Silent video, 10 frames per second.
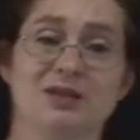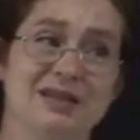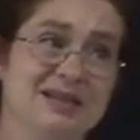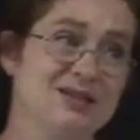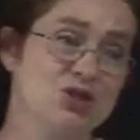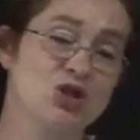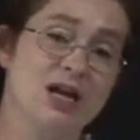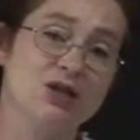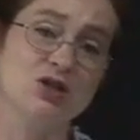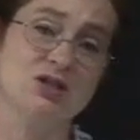it is
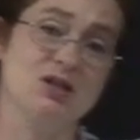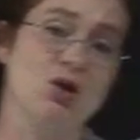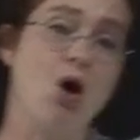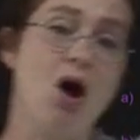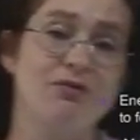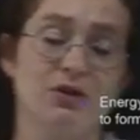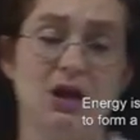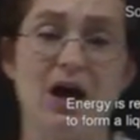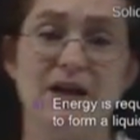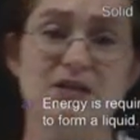changes an awful
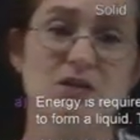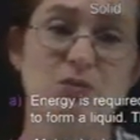lot as it